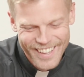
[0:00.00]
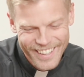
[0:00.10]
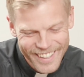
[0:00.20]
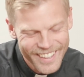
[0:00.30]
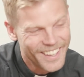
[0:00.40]

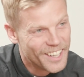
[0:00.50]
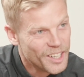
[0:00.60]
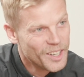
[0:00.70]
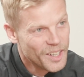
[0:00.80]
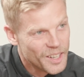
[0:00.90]
Yeah.
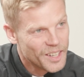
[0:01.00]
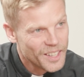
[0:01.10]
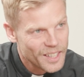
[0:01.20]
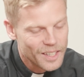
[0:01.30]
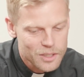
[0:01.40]
Mm-hmm.
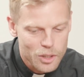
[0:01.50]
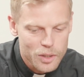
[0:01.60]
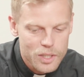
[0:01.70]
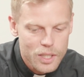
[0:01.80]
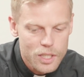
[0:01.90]
Yeah. So to
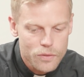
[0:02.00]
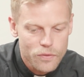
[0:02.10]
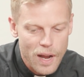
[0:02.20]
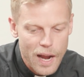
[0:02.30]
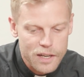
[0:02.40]
teach
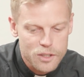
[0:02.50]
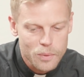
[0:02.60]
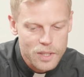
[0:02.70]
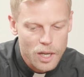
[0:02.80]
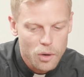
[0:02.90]
facts
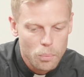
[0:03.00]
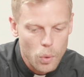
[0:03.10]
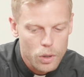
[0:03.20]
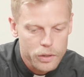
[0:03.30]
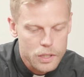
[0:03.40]
without
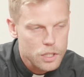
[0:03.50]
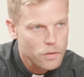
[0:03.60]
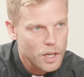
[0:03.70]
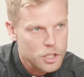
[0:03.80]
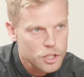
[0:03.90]
moral
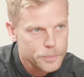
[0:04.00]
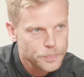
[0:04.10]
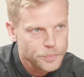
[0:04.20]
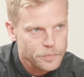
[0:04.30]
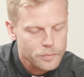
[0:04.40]
instruction,
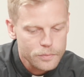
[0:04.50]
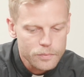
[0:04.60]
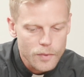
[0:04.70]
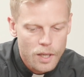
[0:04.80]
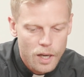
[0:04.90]

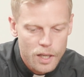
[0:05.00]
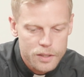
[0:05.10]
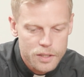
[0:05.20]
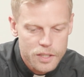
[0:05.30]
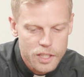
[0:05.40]

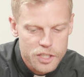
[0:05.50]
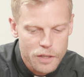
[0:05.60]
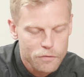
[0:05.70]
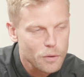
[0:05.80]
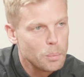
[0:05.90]
to teach
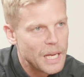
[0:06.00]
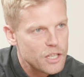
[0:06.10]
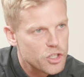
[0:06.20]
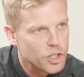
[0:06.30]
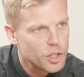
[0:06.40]

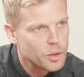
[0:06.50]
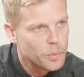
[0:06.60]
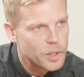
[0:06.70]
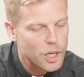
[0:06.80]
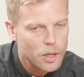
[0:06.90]
information
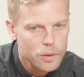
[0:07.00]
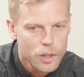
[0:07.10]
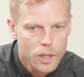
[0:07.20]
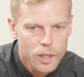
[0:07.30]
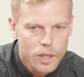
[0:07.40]
without
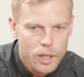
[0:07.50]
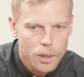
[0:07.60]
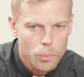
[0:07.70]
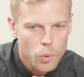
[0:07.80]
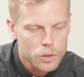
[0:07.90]

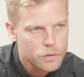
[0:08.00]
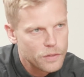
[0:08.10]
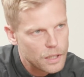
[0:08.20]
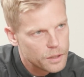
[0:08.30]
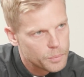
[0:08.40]
moral
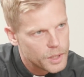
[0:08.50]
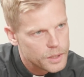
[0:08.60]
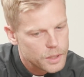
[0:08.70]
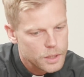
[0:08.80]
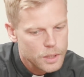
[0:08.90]
development,
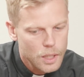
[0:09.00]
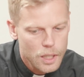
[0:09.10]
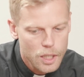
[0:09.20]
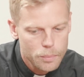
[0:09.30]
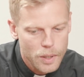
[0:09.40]

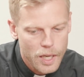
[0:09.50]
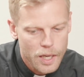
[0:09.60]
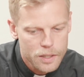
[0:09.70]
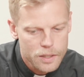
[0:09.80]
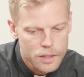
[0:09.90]

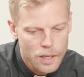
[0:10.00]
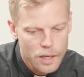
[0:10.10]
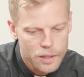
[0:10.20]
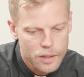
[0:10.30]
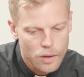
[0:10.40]

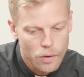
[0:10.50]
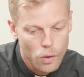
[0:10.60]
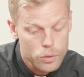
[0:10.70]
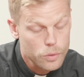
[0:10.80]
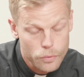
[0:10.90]
and
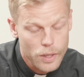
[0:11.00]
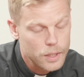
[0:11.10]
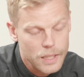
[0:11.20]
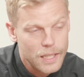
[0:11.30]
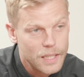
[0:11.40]
also,
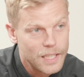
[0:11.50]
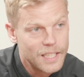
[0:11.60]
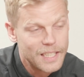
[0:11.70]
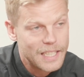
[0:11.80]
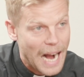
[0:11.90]
frankly,
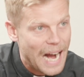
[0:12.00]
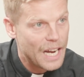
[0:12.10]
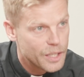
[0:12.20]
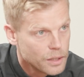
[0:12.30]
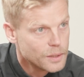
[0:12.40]

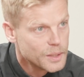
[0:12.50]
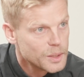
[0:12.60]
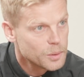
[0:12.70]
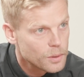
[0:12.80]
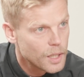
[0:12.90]
God,
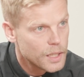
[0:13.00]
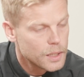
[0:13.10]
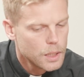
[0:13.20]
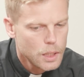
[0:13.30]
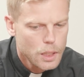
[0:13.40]
right?
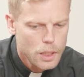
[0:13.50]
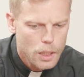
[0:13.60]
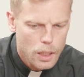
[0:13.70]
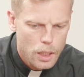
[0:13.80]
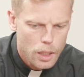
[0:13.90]

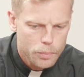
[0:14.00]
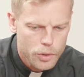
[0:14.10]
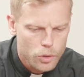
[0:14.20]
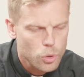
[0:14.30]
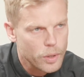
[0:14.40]

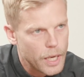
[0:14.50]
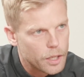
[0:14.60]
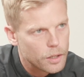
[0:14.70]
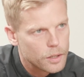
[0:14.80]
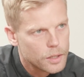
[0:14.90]
Your
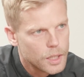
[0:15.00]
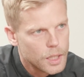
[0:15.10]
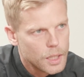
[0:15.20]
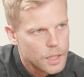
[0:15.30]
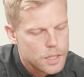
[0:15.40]
creator
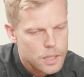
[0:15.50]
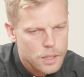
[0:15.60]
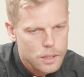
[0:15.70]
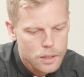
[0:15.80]
is